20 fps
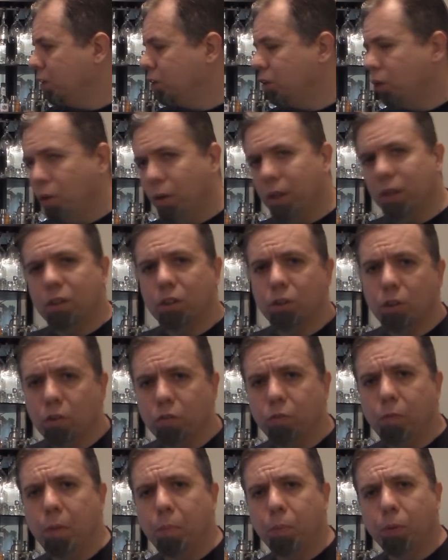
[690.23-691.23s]
So it
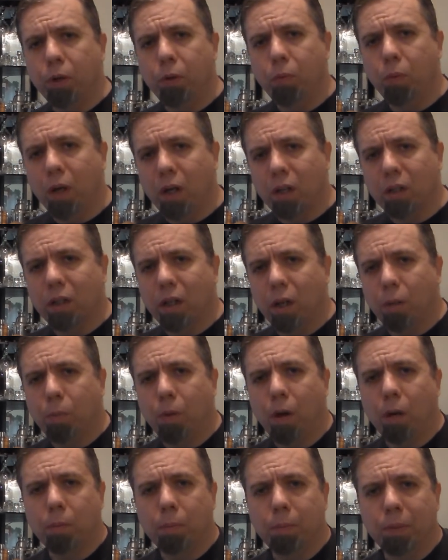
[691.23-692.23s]
served me pretty well, and I'll
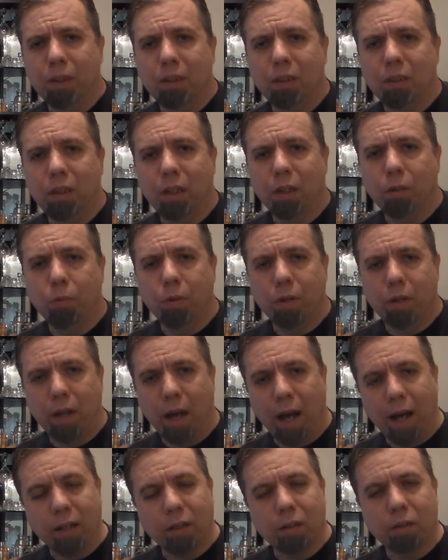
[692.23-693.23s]
probably stick with
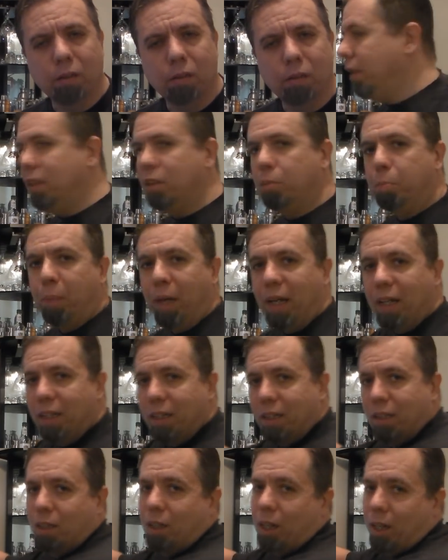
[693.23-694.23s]
that. These
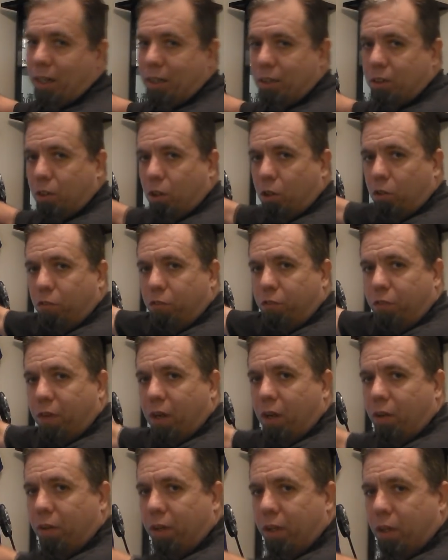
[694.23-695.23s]
bendy lights are
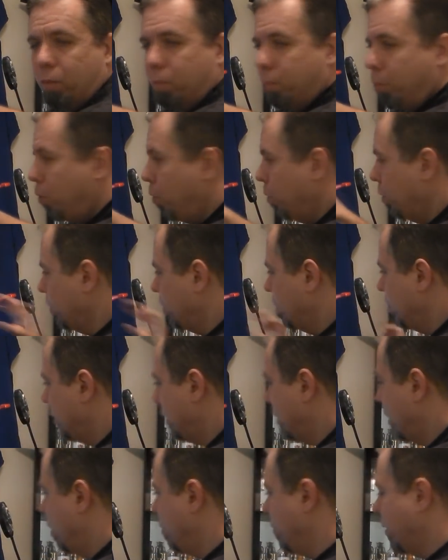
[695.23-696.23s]
very
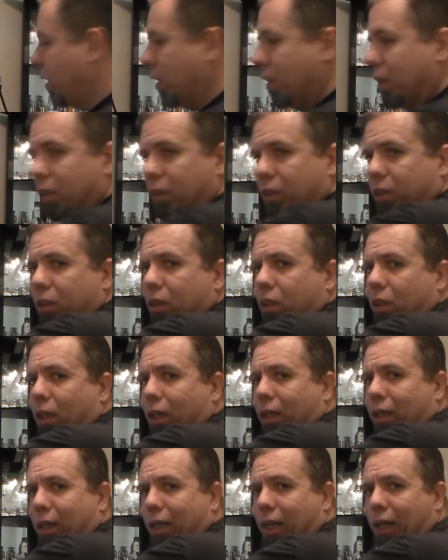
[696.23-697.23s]
important because the
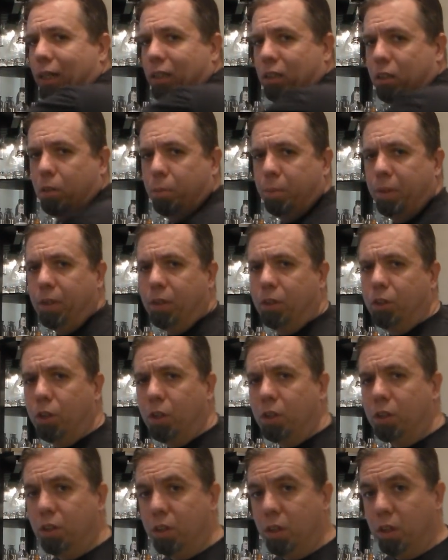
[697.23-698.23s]
lighting has to be
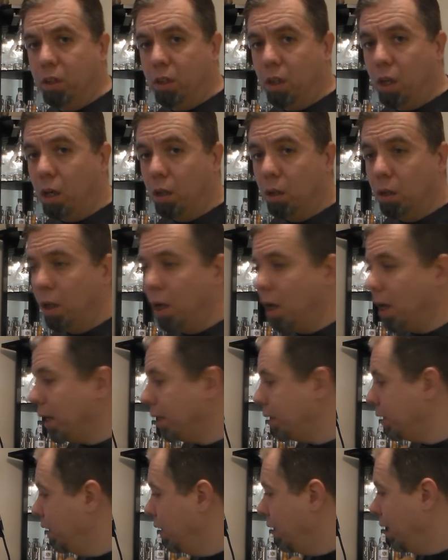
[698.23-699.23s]
adjusted a
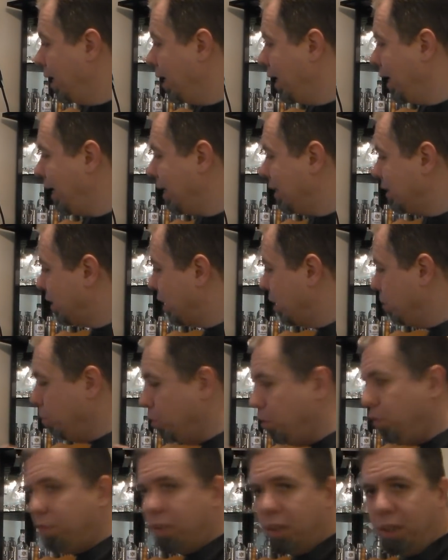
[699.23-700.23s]
lot. As I
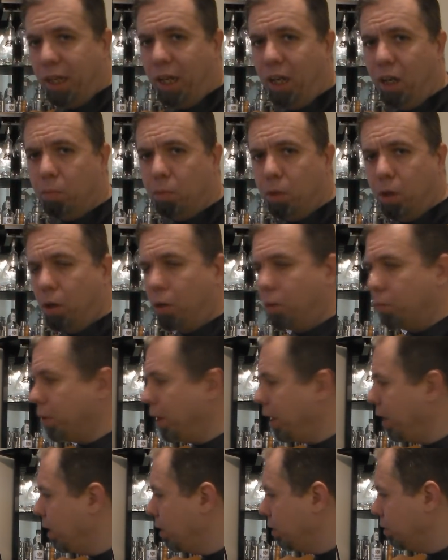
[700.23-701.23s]
move the camera
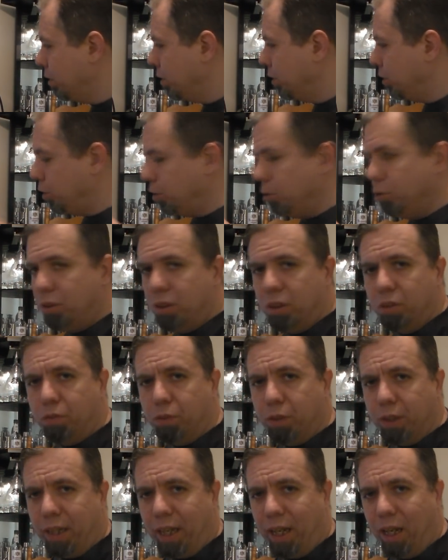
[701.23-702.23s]
around and choose
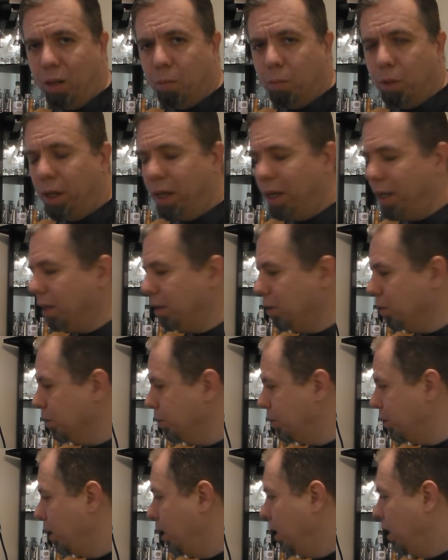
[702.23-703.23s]
different camera
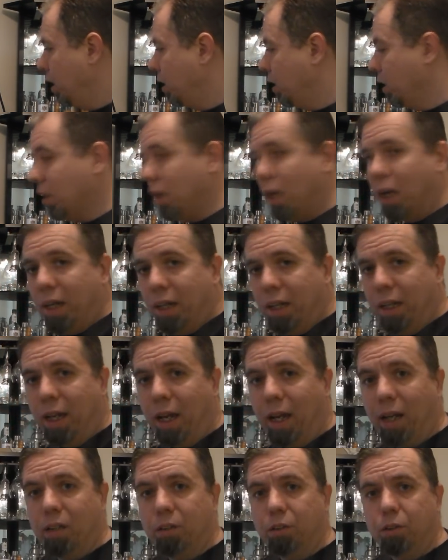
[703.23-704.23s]
angles, the lighting
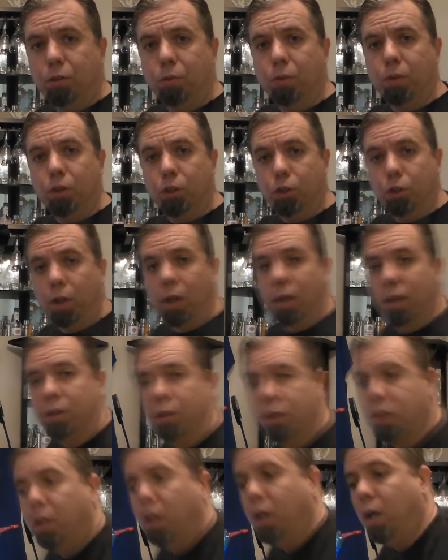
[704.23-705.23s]
has to
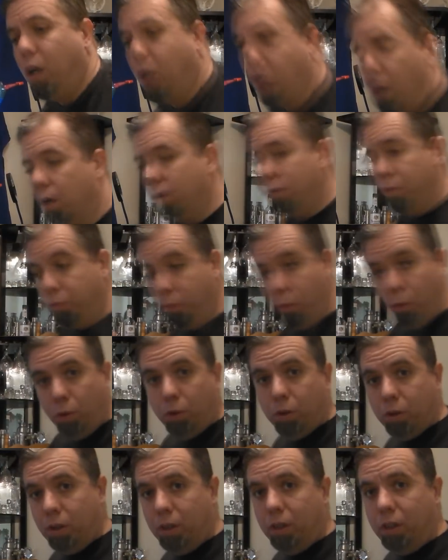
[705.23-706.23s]
adjust
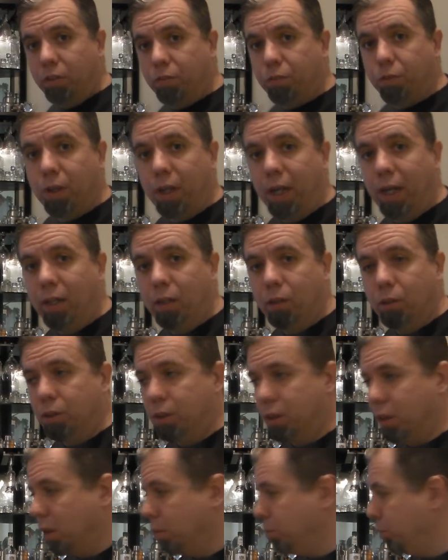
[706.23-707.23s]
for the different
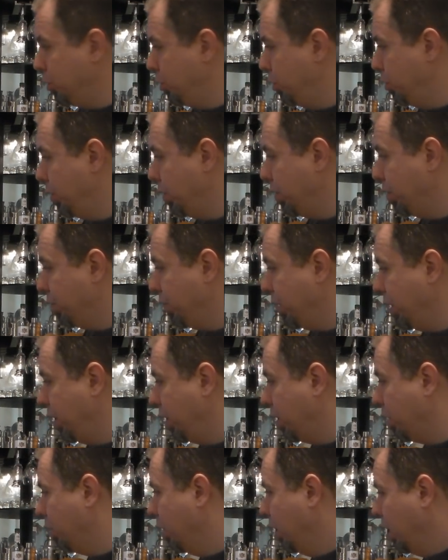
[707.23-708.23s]
angles that I'm shooting the
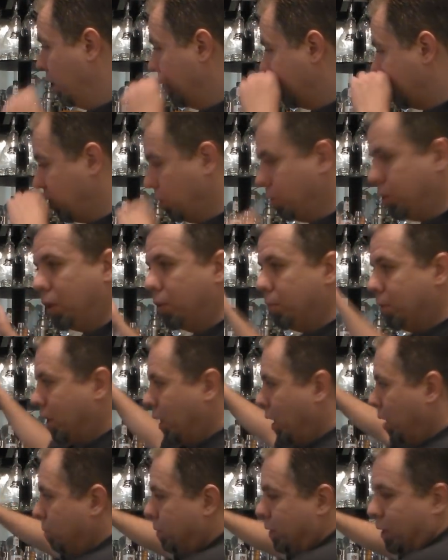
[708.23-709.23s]
video. So
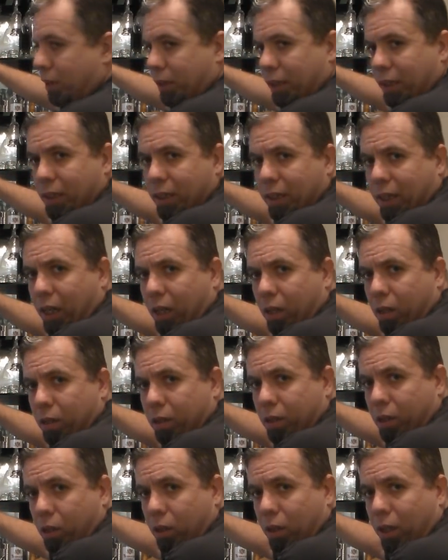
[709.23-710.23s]
sometimes I'll need
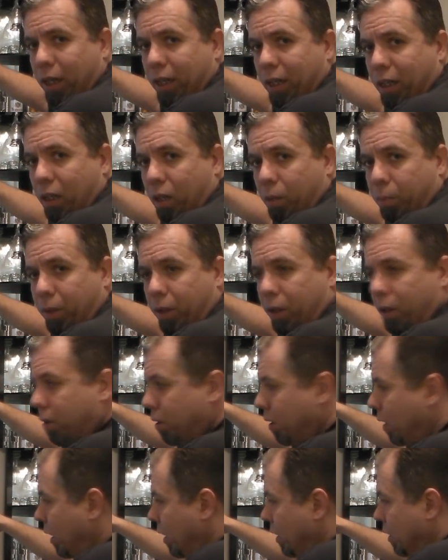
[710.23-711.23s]
the lighting up
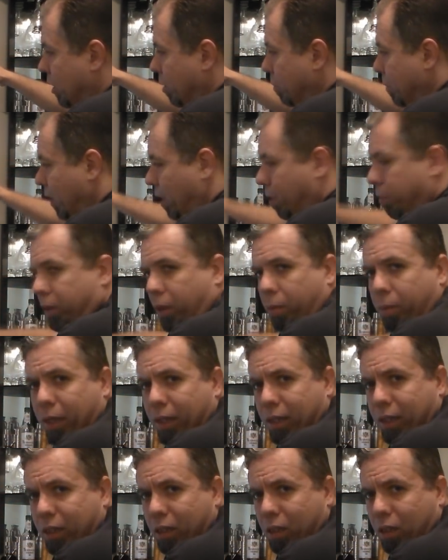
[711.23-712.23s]
here, sometimes I
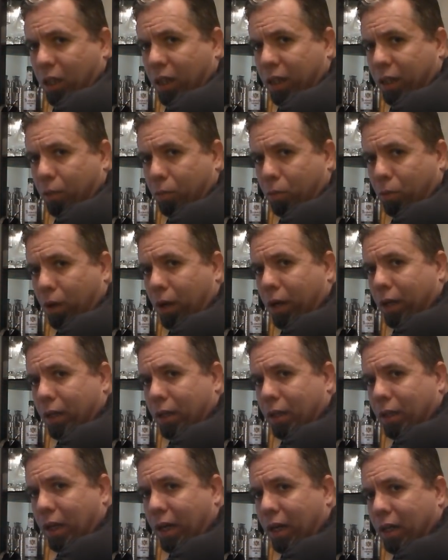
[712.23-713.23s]
might need the lighting right
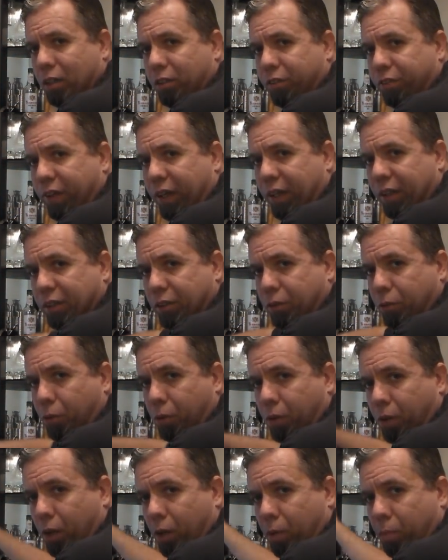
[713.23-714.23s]
in the guy's face,
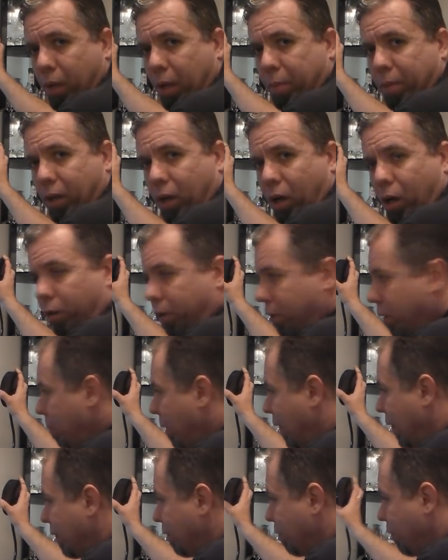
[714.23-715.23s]
or maybe out of the
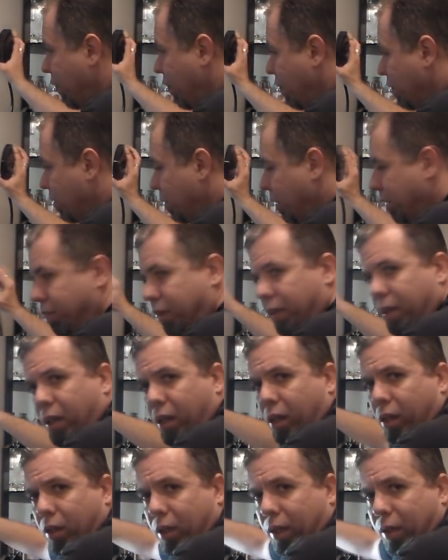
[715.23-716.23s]
background, or even
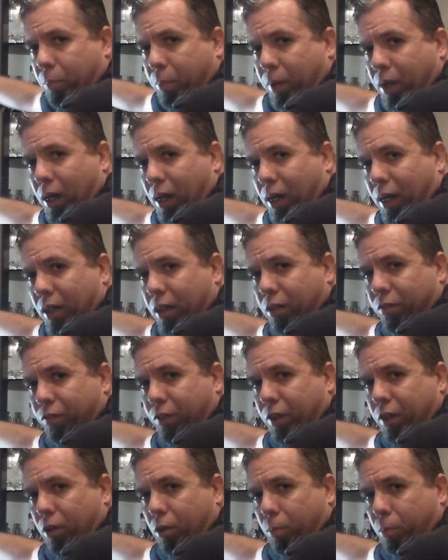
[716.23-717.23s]
like behind the
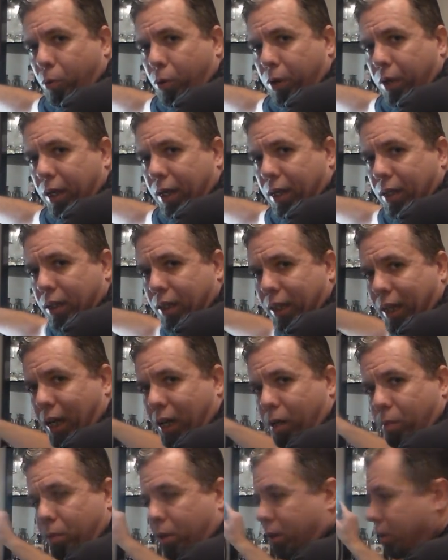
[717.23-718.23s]
figure pointing at the
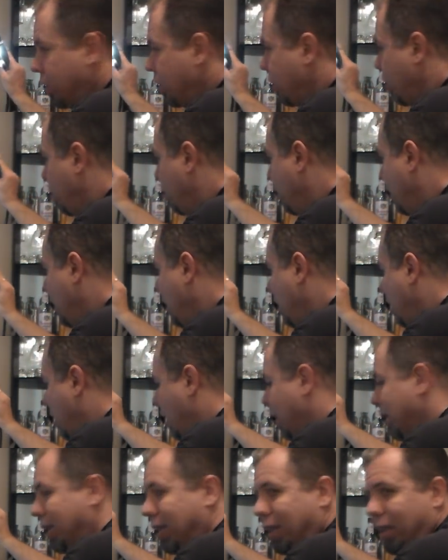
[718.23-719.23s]
camera. So
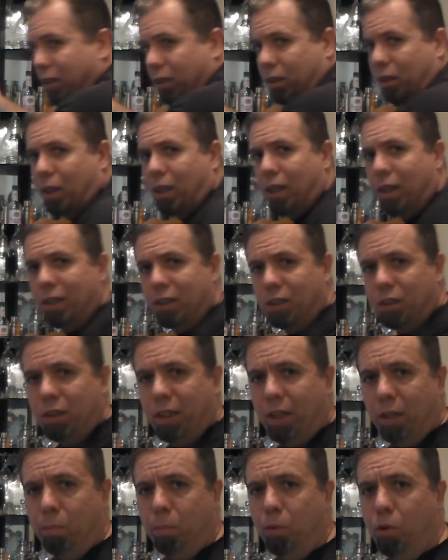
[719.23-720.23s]
these lights
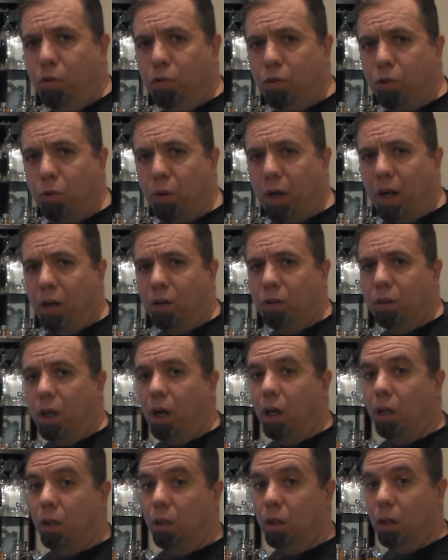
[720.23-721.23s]
get moved around
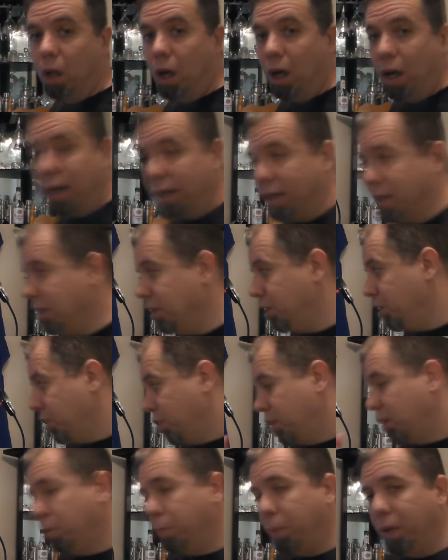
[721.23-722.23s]
a lot, and it
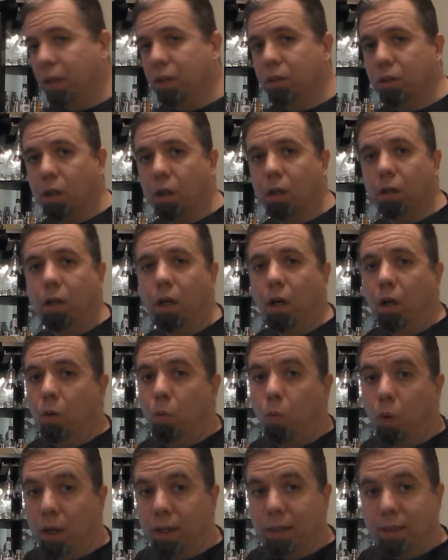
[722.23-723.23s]
just depends on
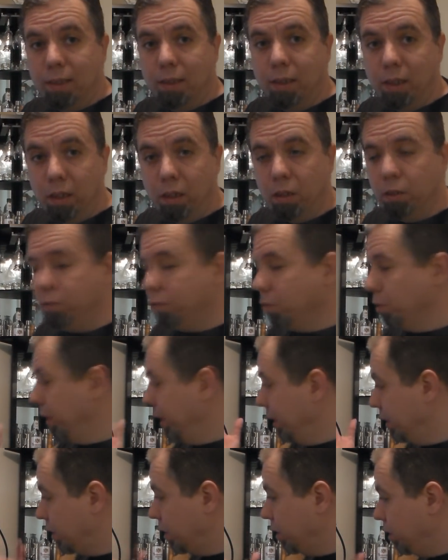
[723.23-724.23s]
what is needed for
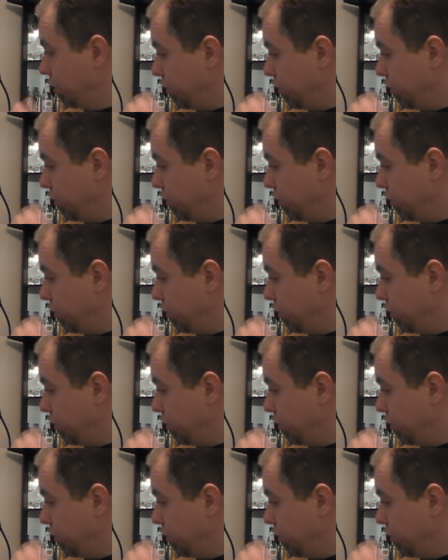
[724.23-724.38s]
each